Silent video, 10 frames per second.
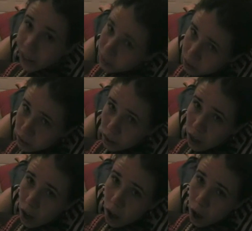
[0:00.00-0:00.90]
but
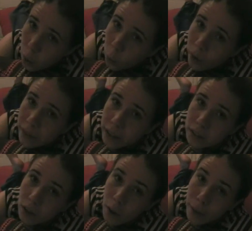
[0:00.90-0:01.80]
when they
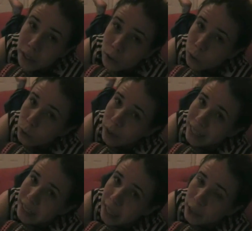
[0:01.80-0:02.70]
saw my school
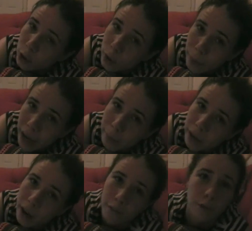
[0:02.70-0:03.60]
grades, they took back
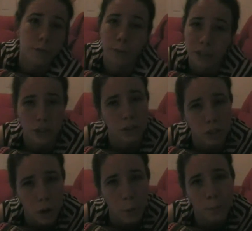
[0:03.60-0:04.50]
my offer of admission.
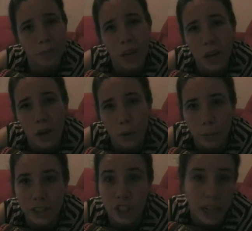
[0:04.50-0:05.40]
So,
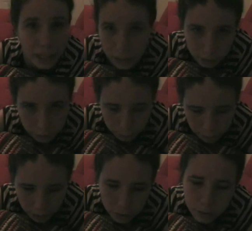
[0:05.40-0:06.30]
rejected
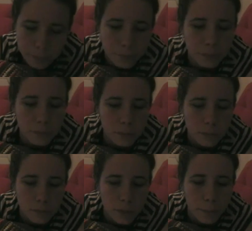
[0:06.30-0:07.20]
from Yale.
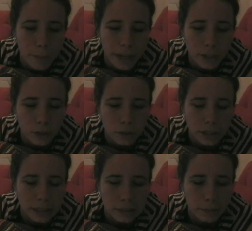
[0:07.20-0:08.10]

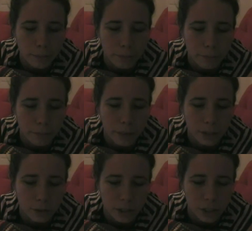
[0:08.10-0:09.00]
Majorly,
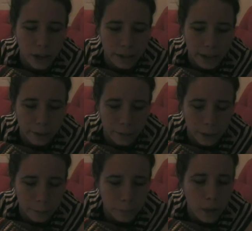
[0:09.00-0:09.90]
majorly shot down
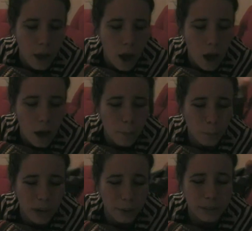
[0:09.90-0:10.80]
there.
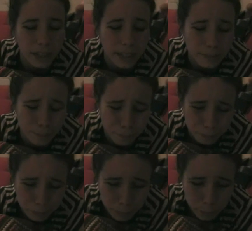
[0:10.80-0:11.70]
Um, when I was eight,
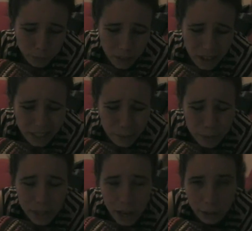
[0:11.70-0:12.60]
I
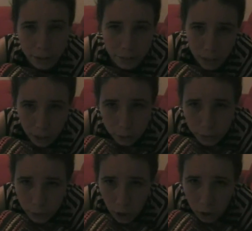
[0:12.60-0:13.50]
kept a diary of the
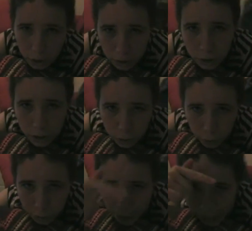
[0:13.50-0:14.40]
colors of the cars that
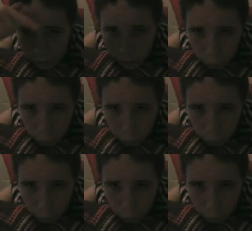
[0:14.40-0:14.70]
drove past